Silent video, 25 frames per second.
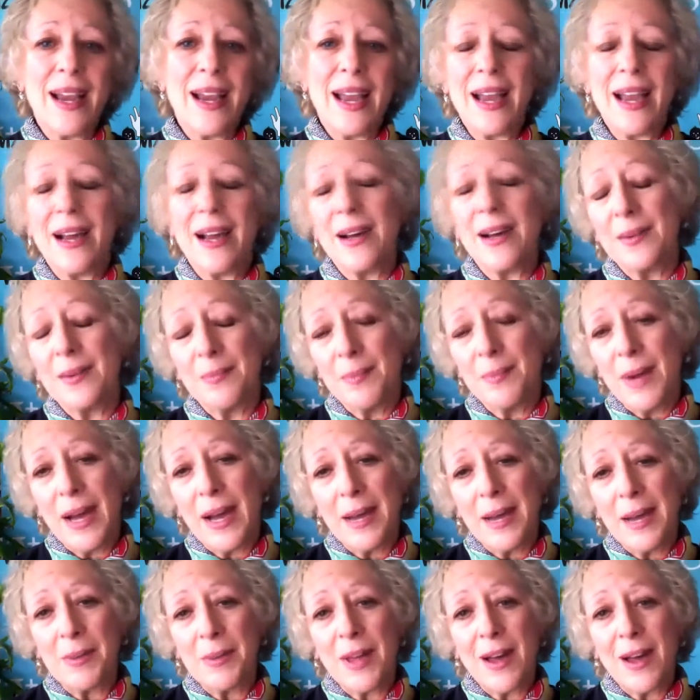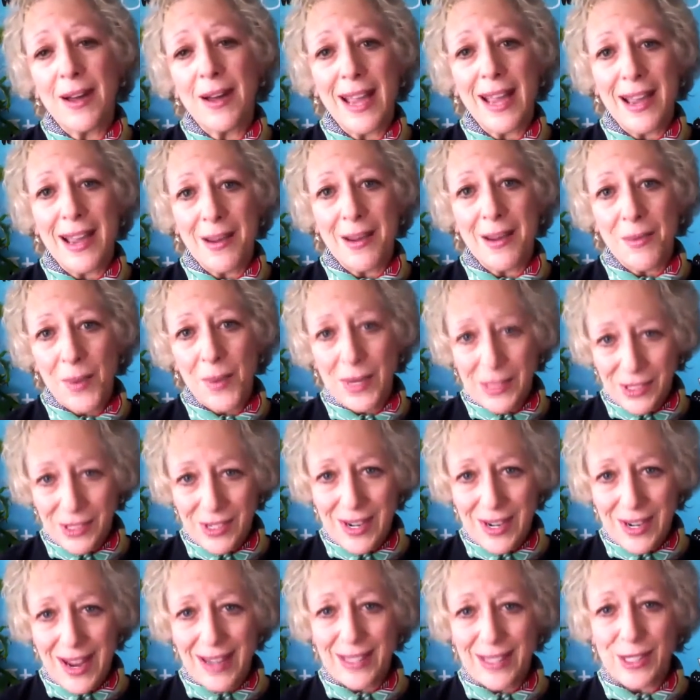Uh, I blog at
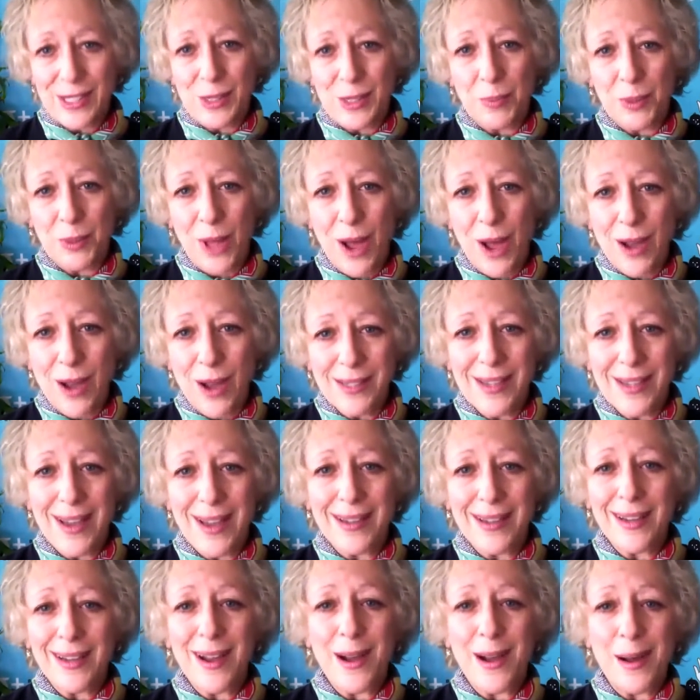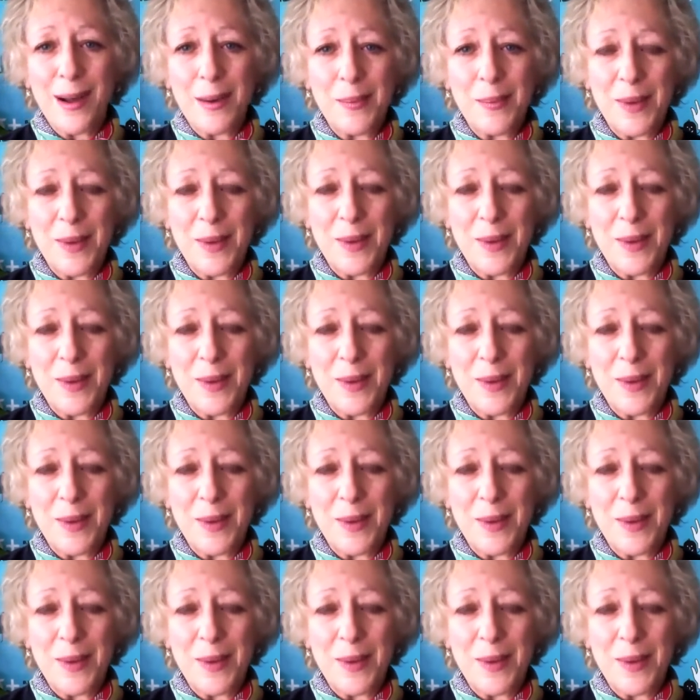whatsnextblog.com.